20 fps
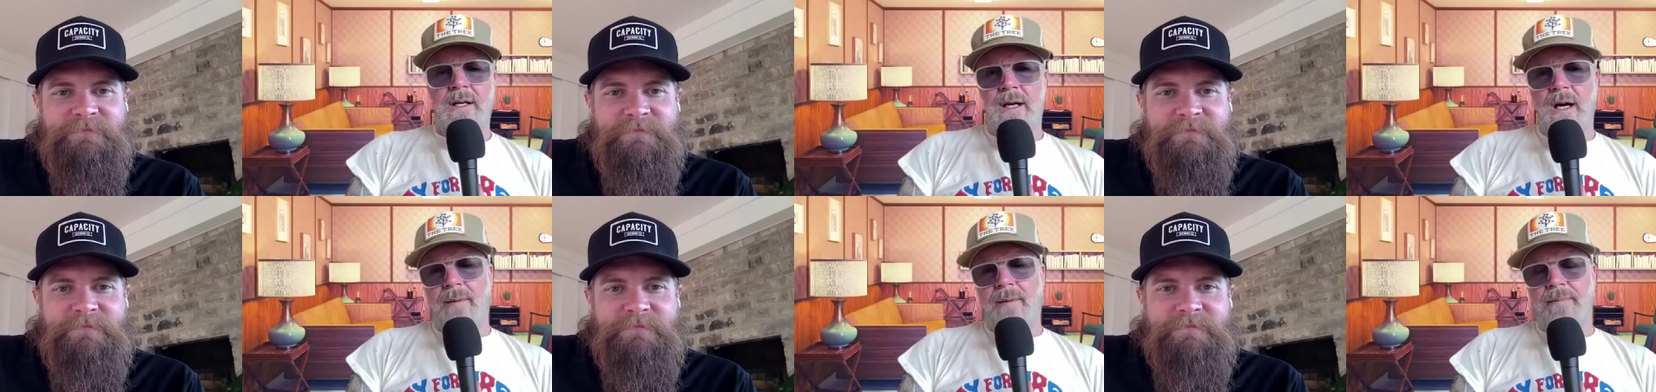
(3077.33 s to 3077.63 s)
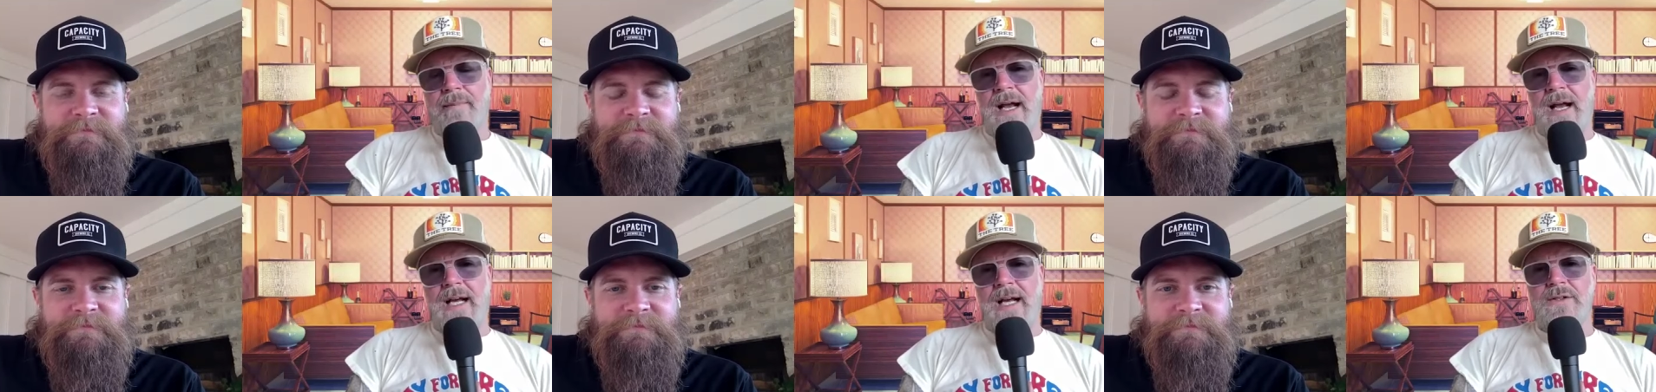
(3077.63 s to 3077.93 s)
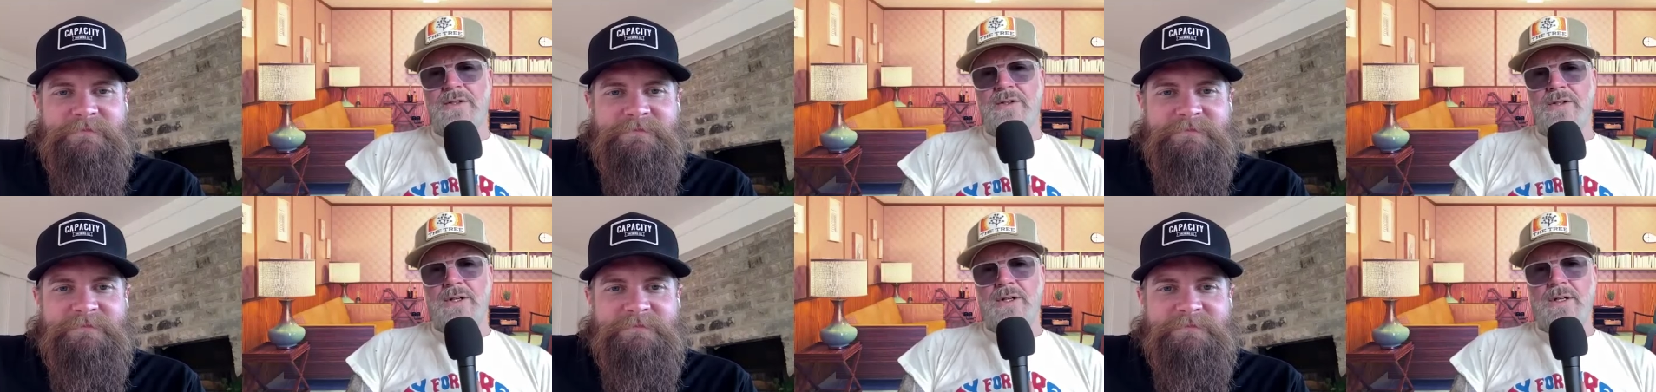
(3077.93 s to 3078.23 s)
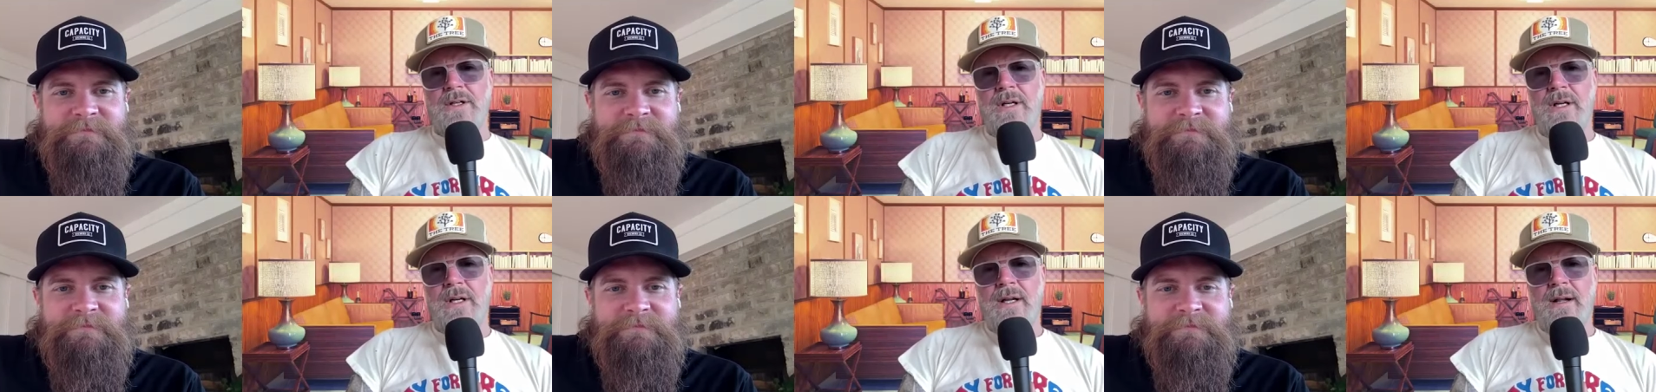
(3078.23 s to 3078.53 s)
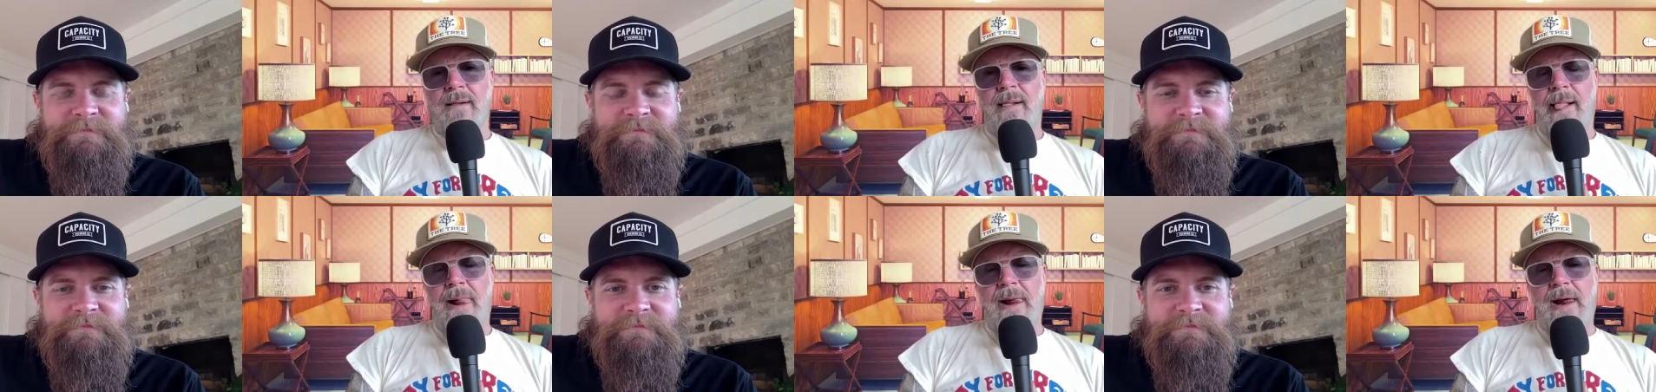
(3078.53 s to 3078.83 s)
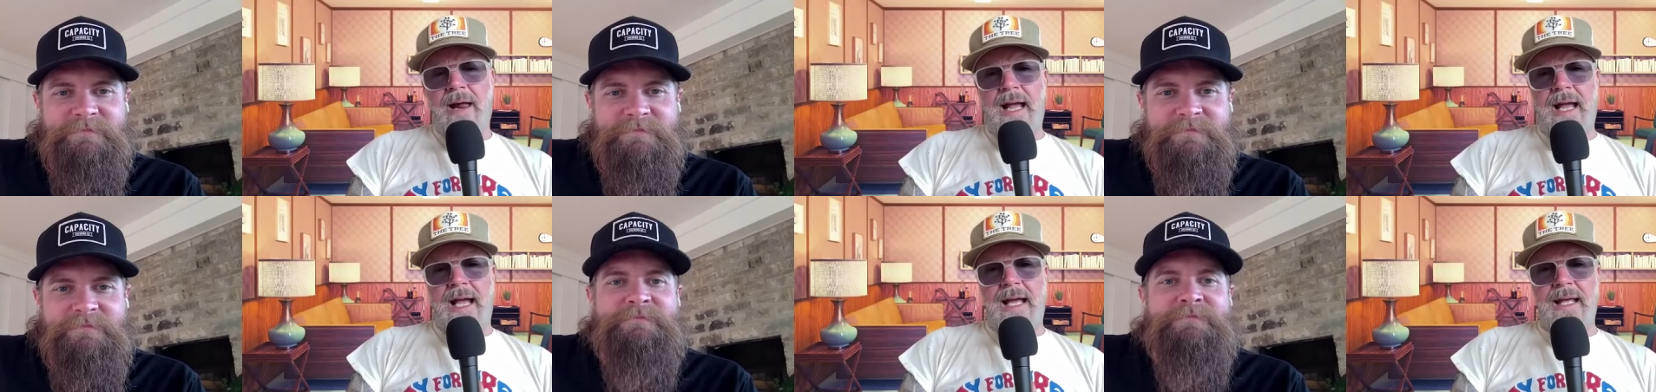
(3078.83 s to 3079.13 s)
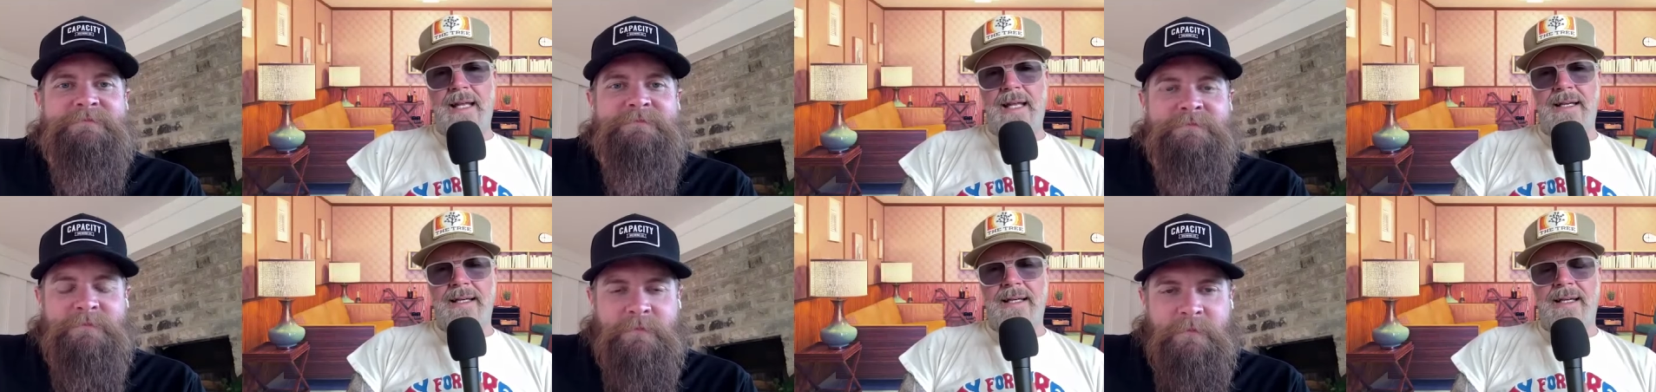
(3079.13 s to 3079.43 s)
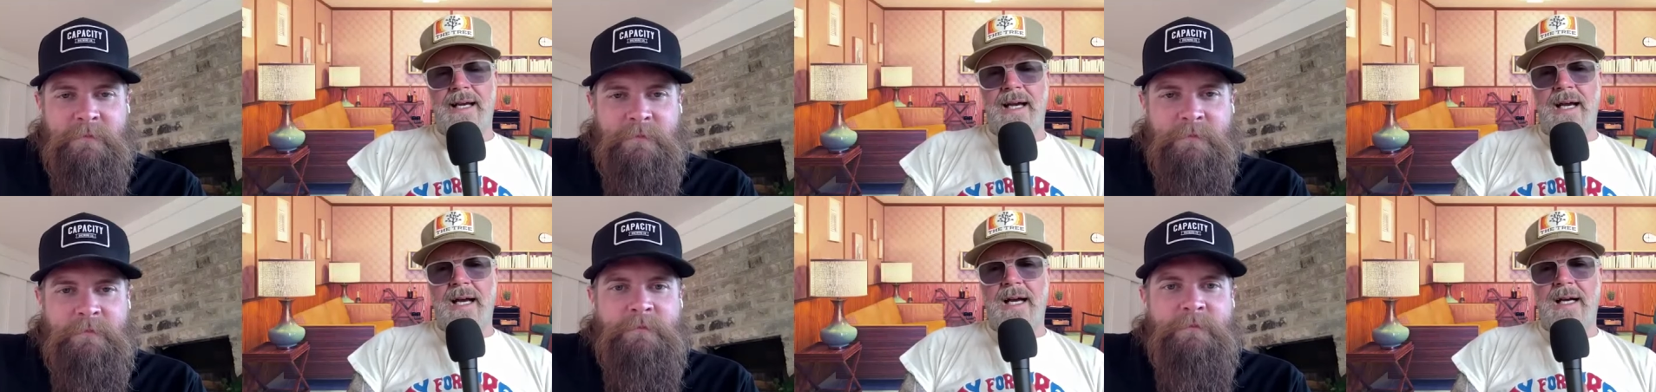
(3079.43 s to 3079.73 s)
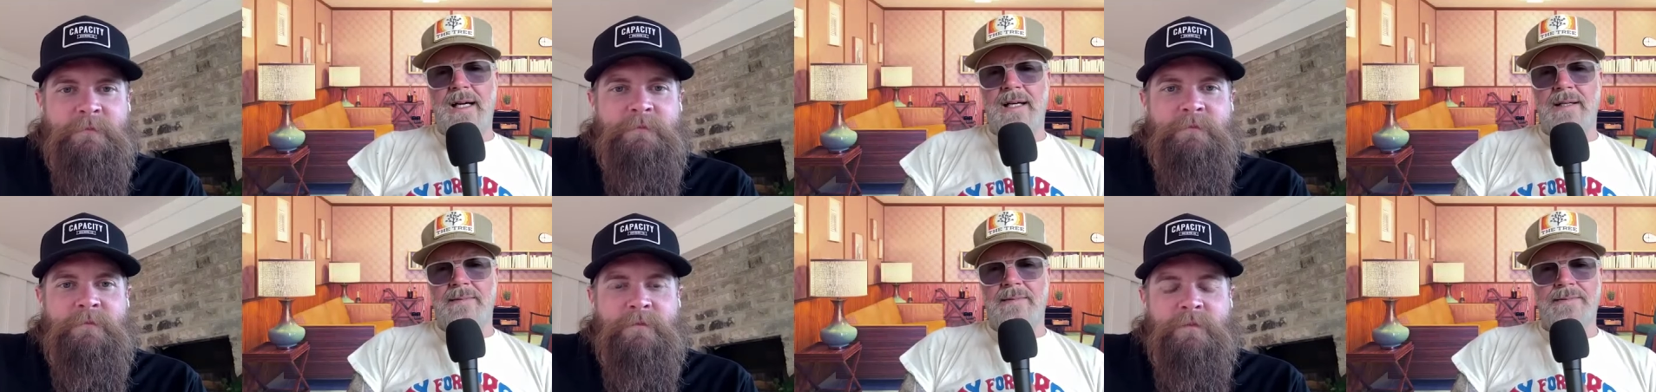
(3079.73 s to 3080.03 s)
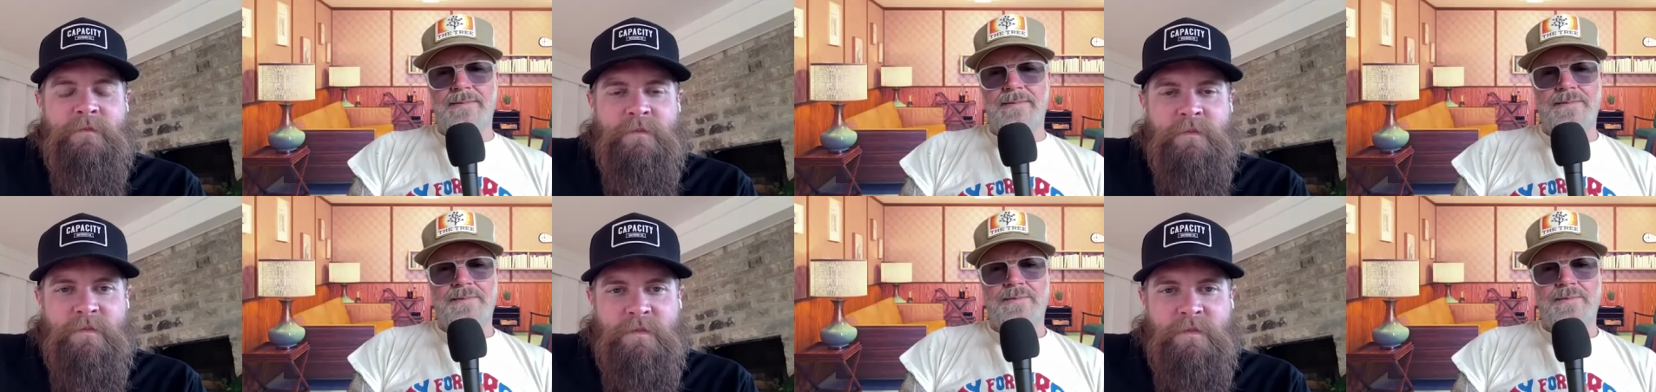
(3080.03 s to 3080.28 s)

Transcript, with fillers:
Speaker 1: a master, and um,